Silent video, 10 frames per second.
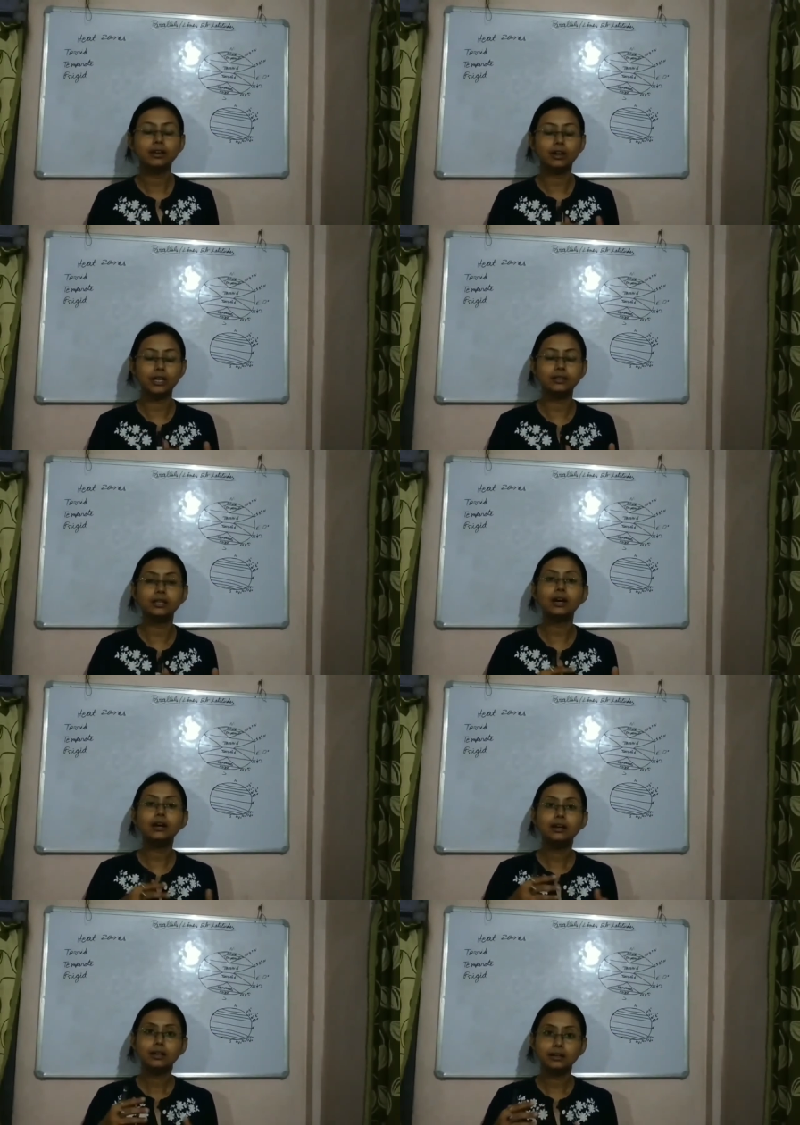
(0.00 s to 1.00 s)
in the
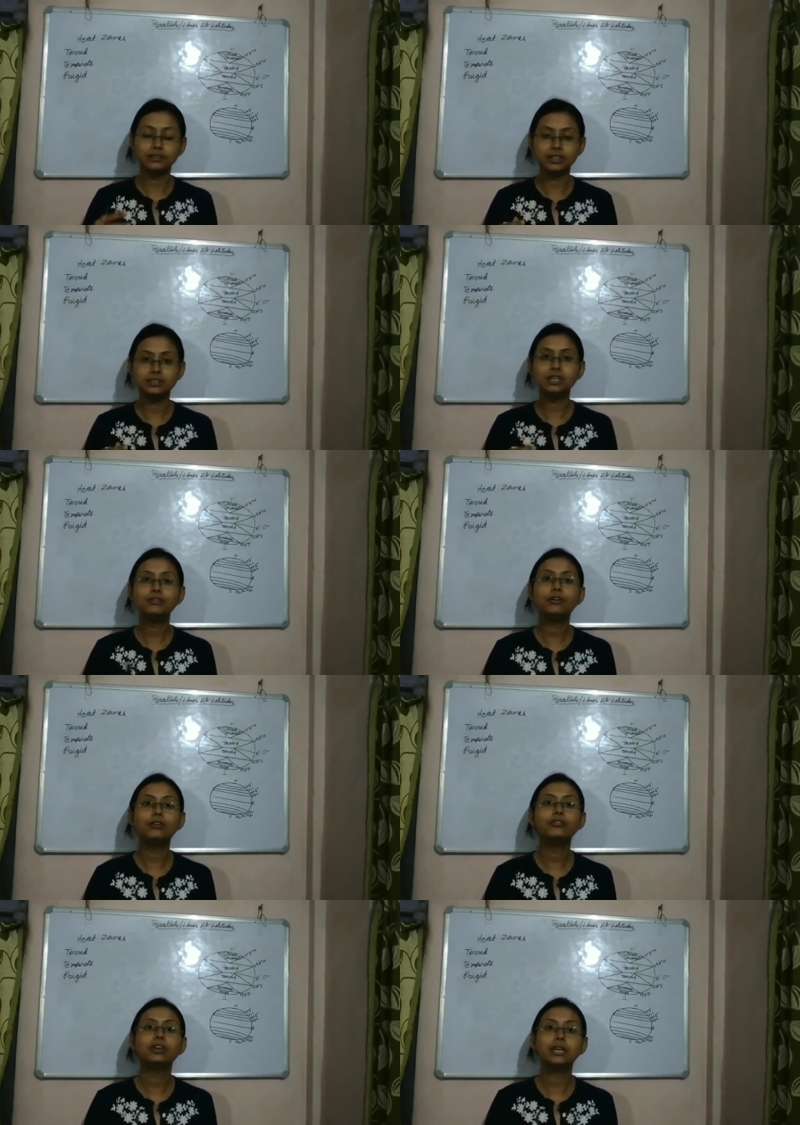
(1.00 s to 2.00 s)
receive
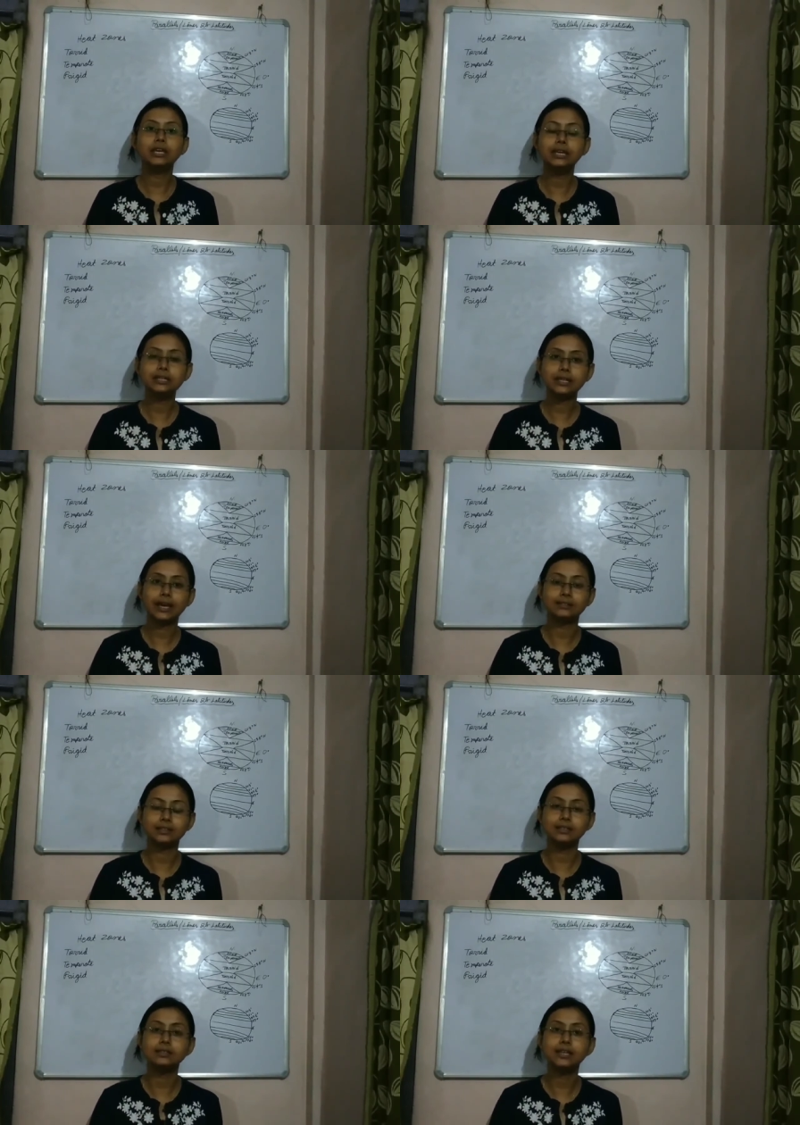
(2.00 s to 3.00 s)
of heat,
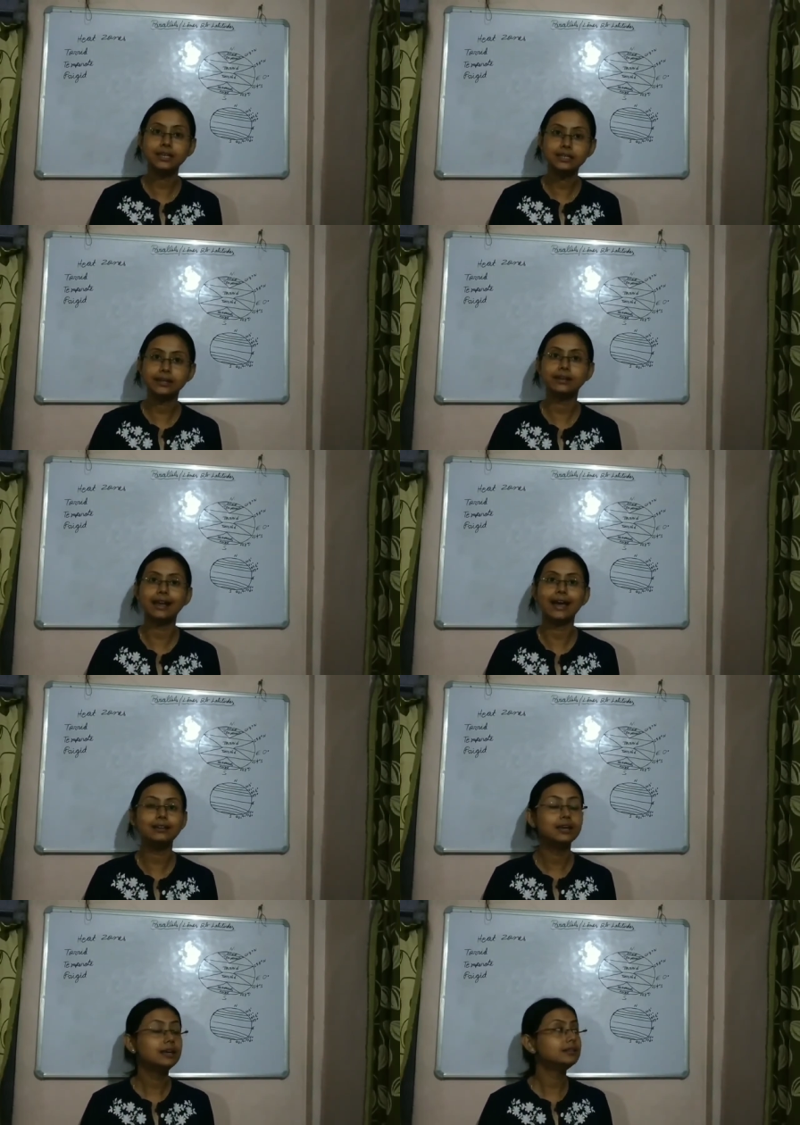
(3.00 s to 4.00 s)
sun's heat and light,